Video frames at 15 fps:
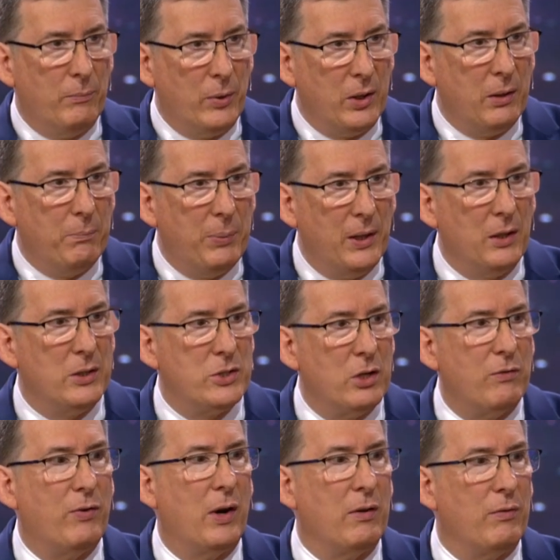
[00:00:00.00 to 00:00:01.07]
putting pillars
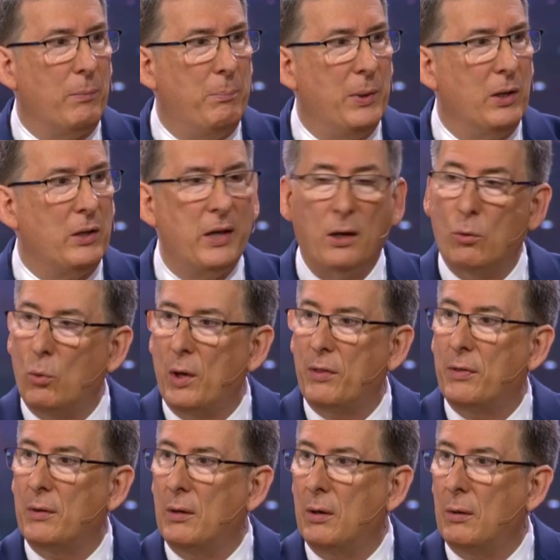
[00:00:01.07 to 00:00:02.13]
in front of a building
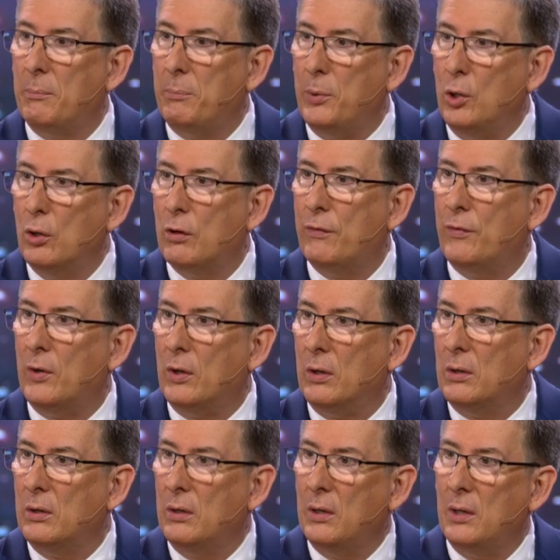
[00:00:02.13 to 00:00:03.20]
with
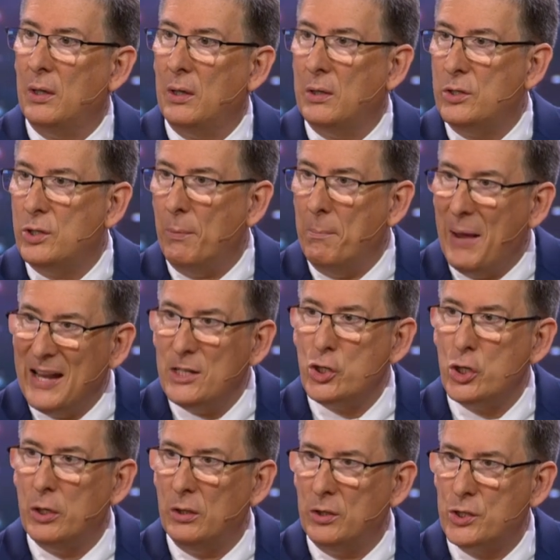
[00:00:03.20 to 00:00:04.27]
beautiful
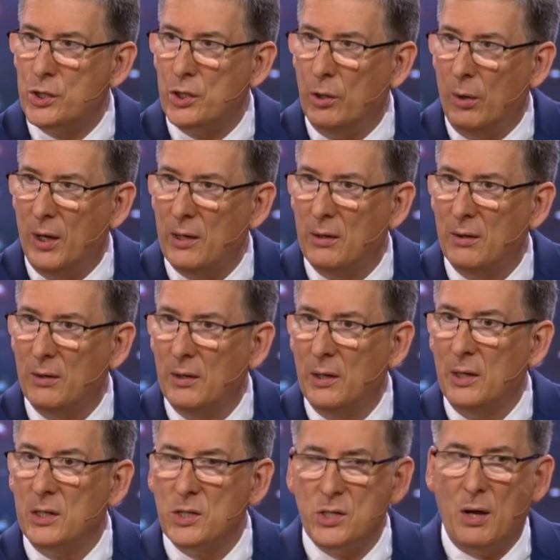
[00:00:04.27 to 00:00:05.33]
dimensions to it
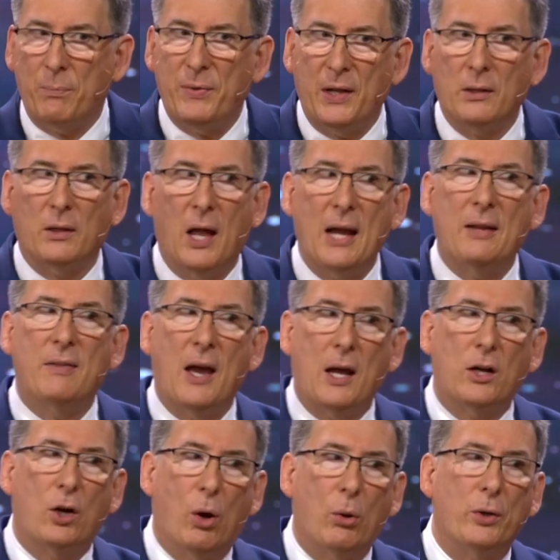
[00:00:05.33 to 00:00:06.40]
something like
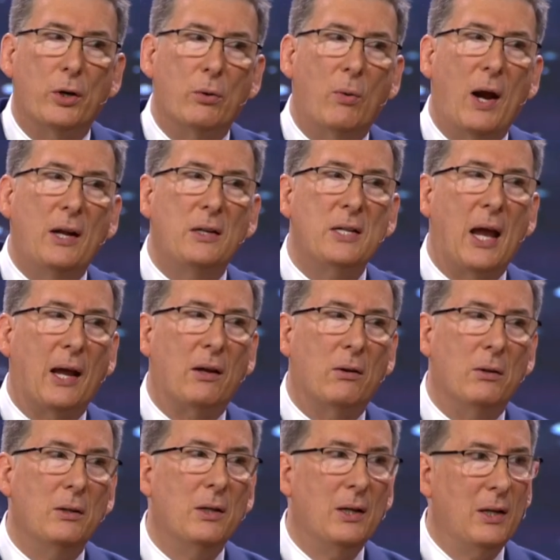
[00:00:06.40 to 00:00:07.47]
that golden
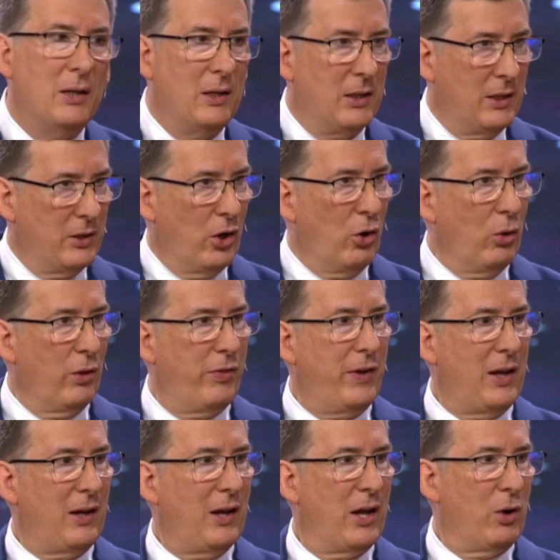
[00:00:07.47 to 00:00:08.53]
rectangle, and the whole
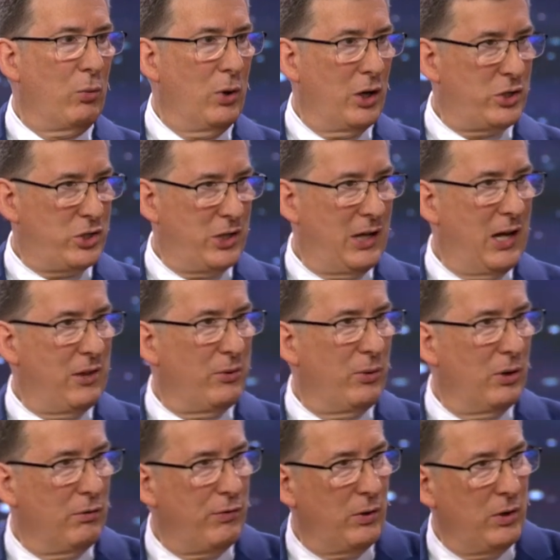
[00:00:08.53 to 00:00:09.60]
thing kind of works
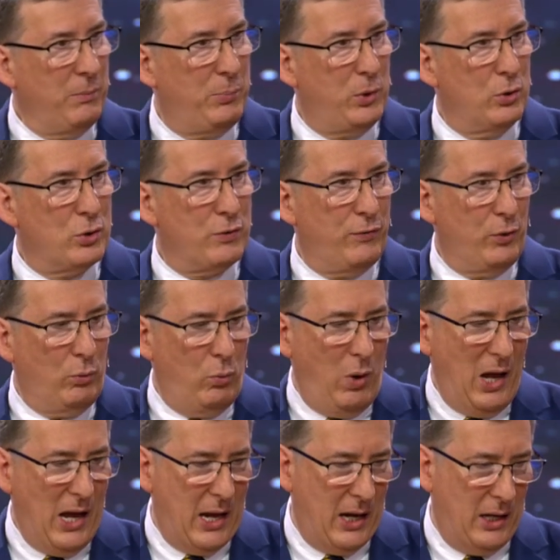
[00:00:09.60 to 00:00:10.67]
together in a very beautiful
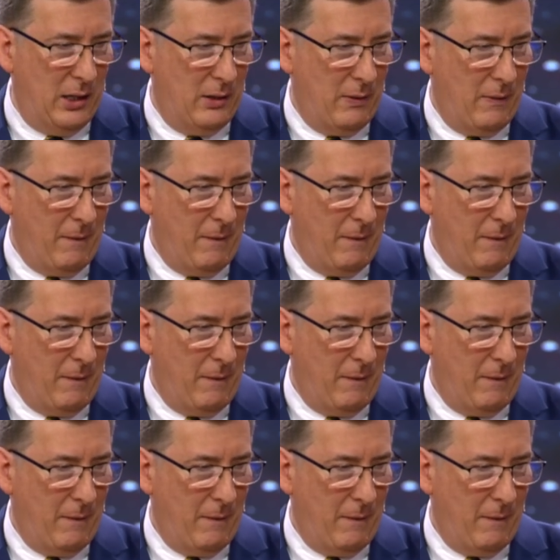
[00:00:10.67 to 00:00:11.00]
way.